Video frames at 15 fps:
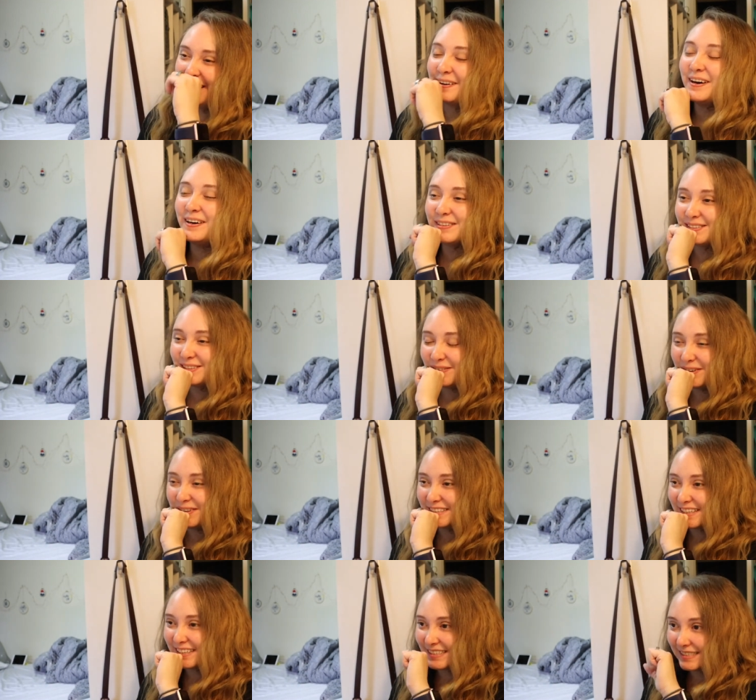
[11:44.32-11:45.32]
and also, what
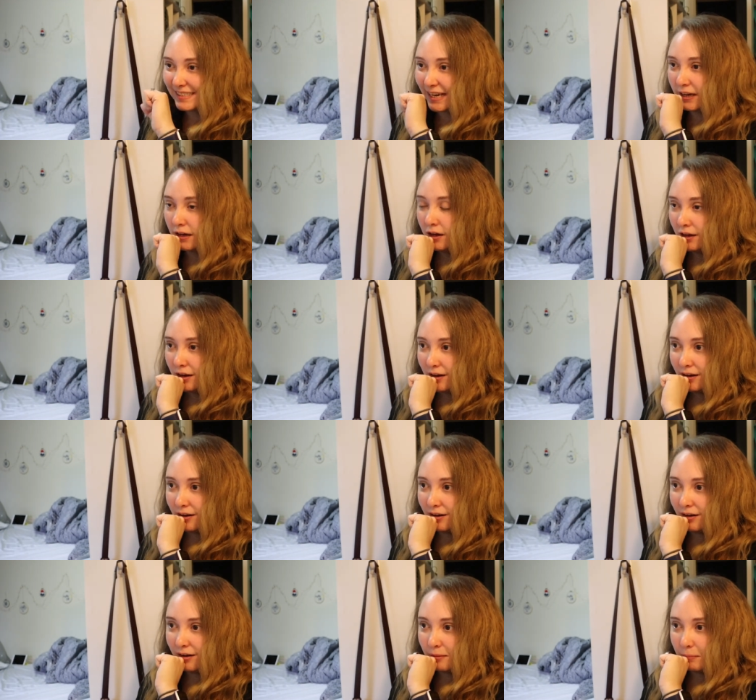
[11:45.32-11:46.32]
was I gonna say?
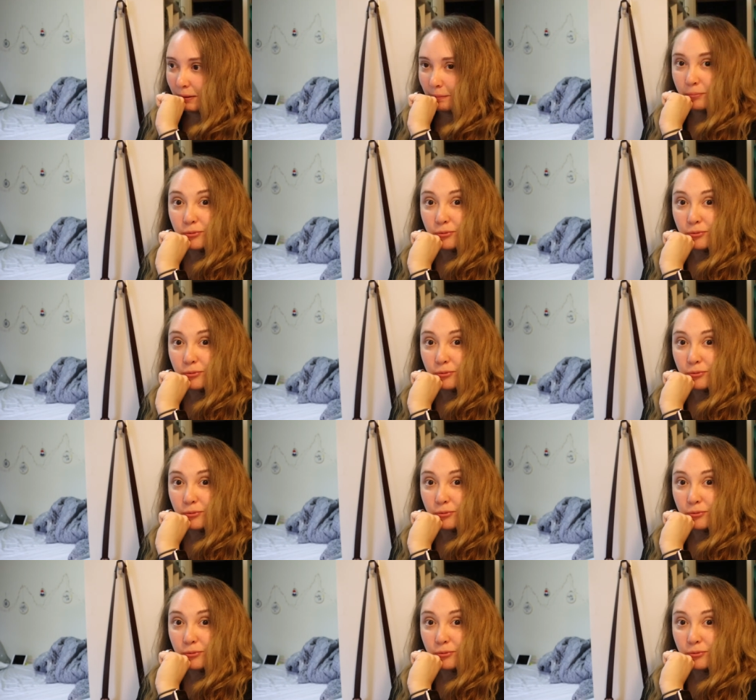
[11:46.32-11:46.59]
Oh, my